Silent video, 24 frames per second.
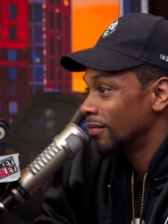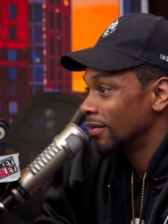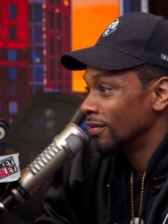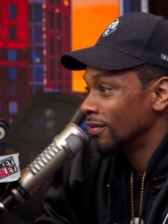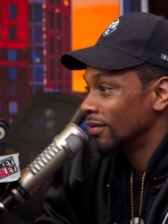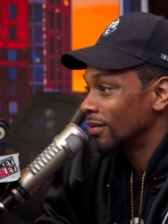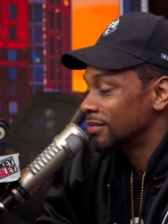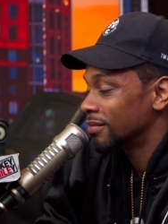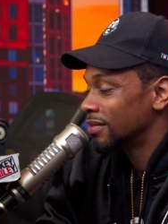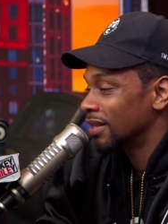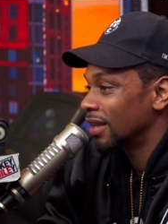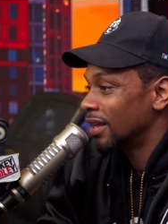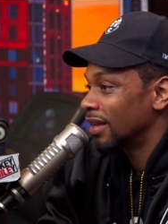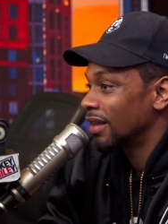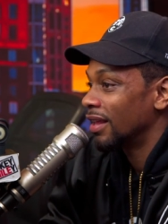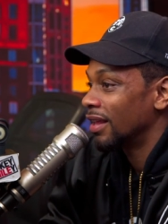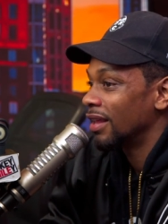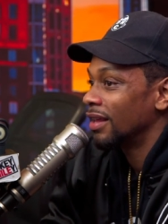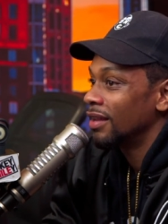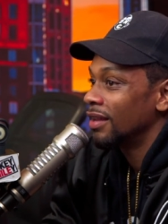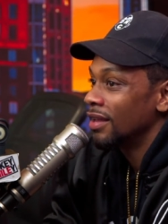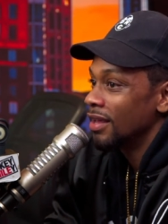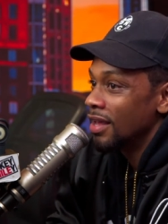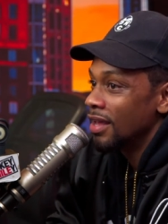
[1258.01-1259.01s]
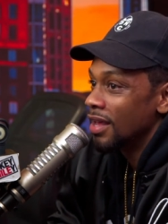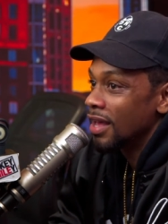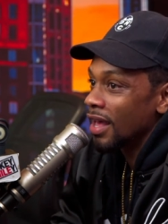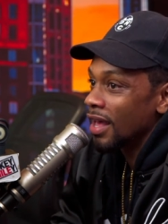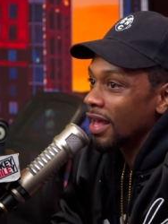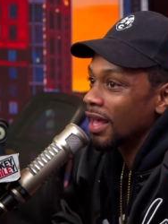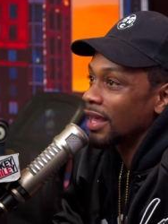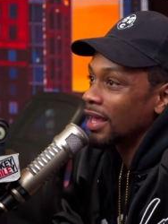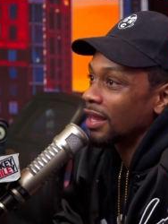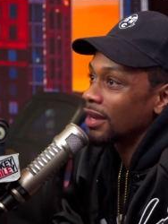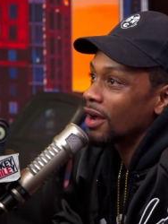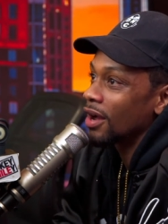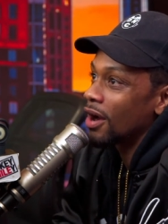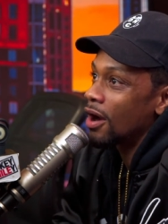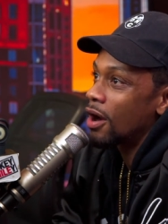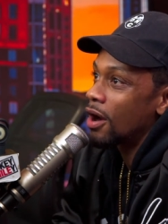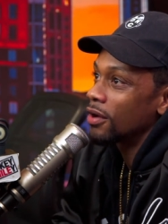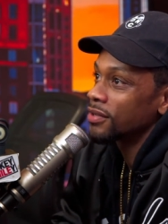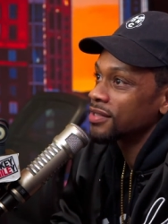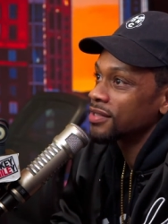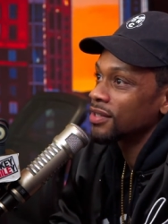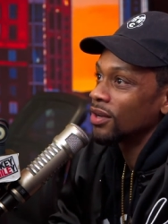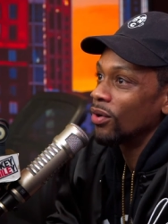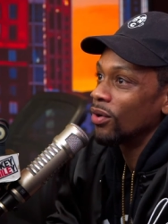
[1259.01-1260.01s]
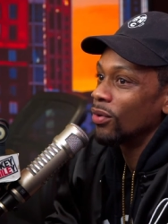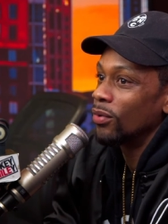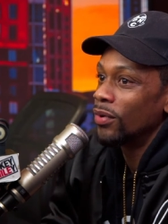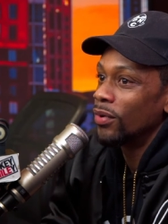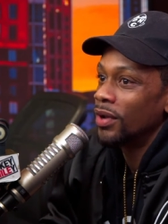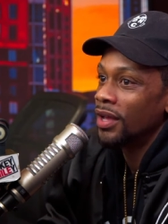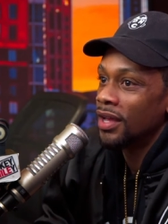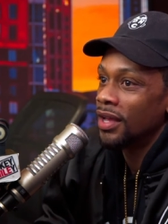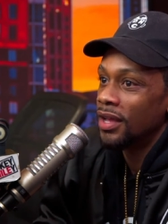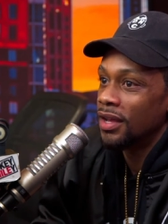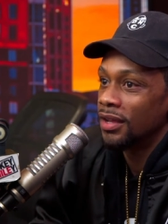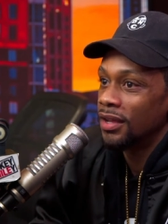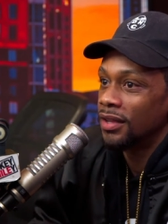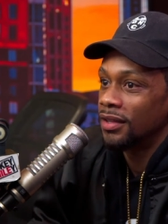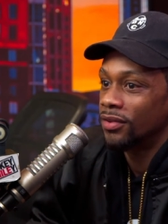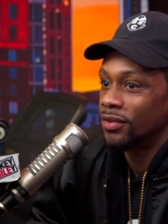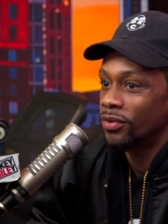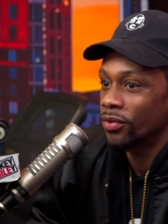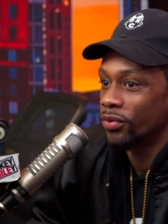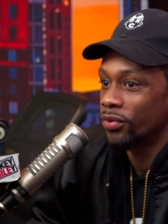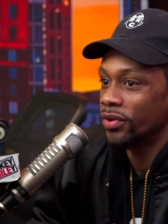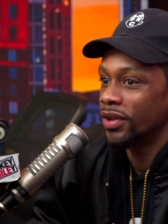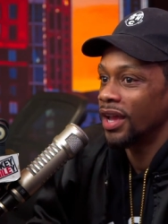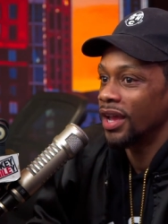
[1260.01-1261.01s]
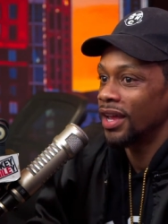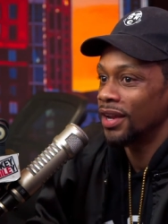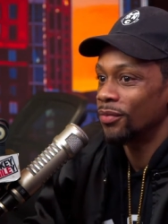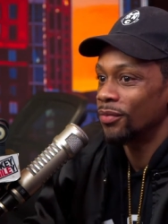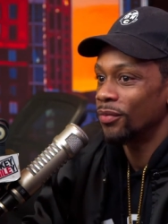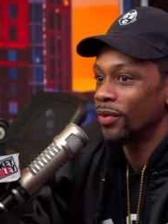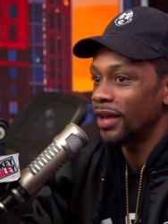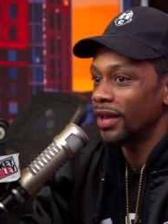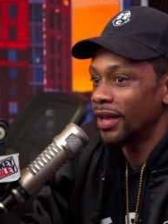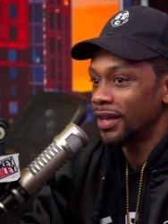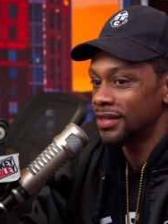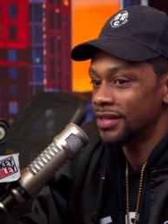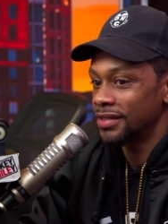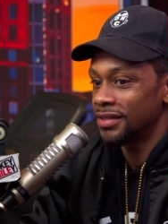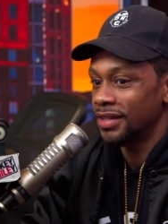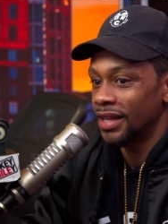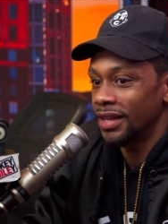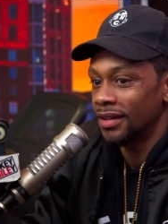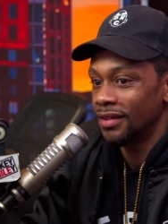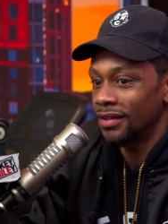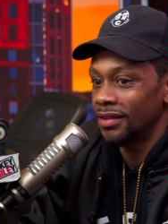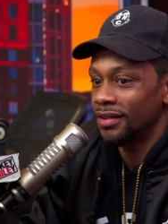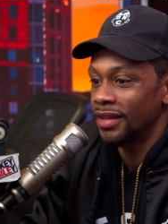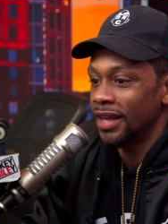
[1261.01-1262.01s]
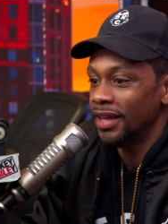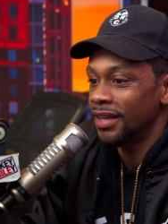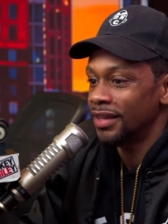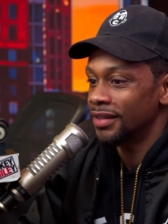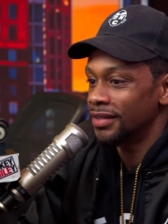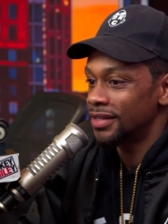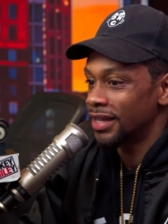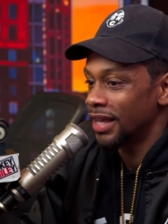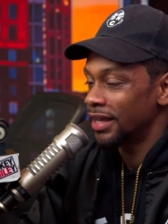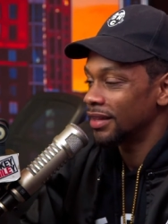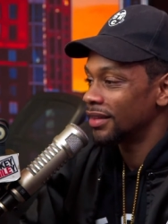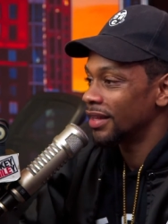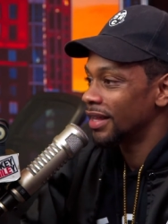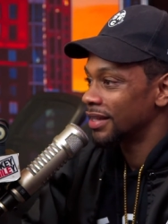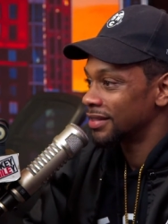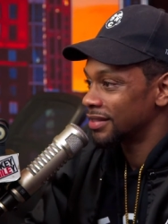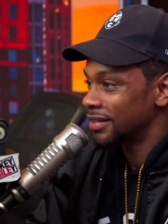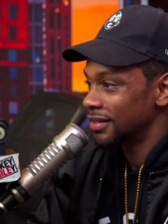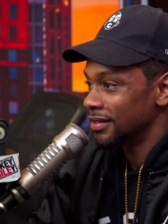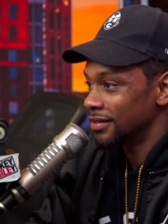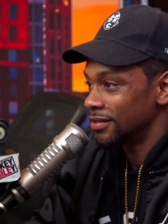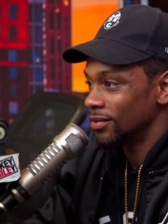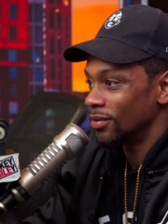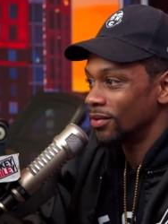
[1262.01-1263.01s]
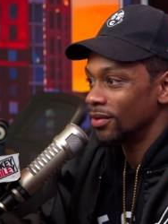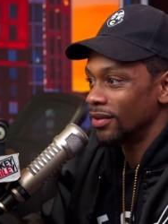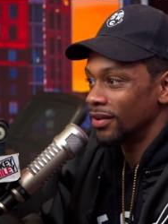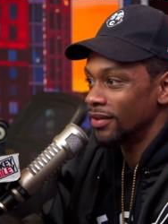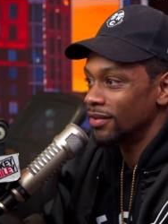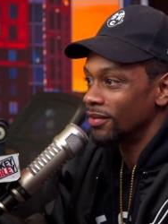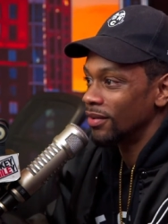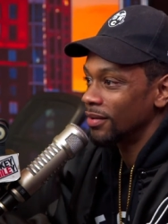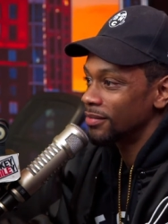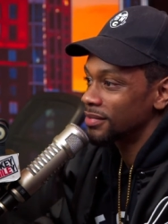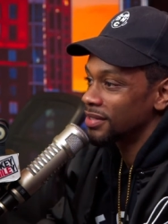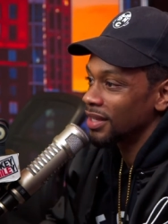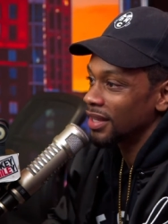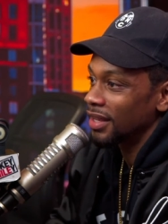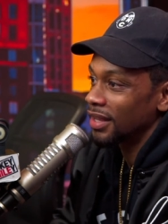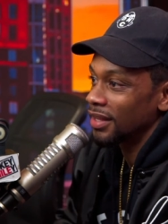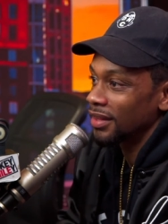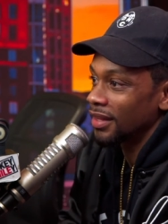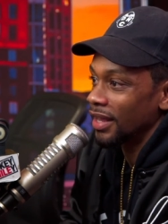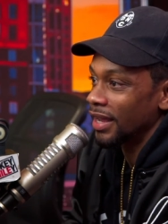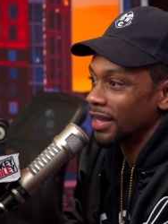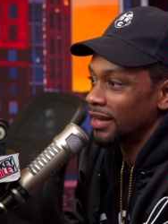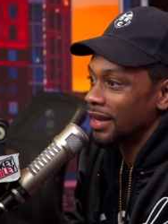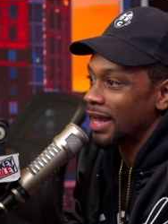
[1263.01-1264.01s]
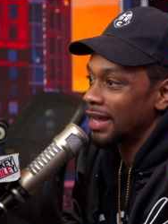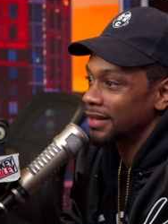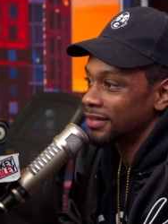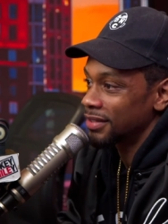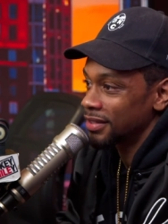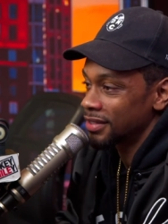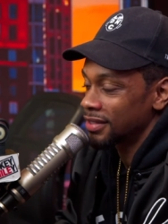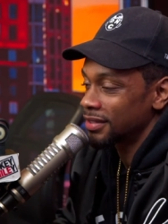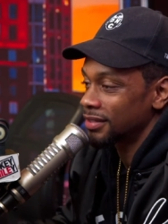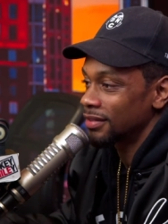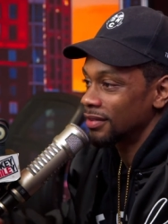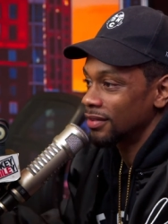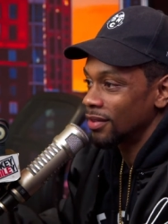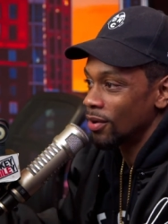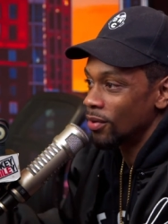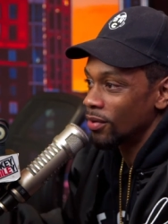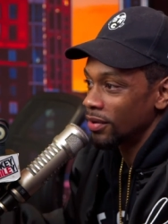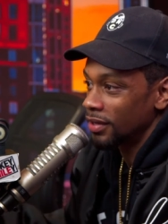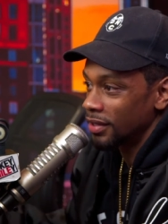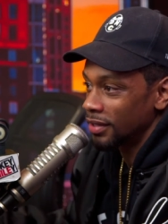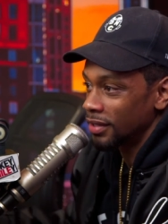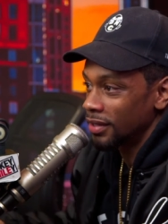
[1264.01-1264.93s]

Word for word: You know what I'm saying? And and also creating ways that they can take lessons, or you know what I'm saying, like not just throwing a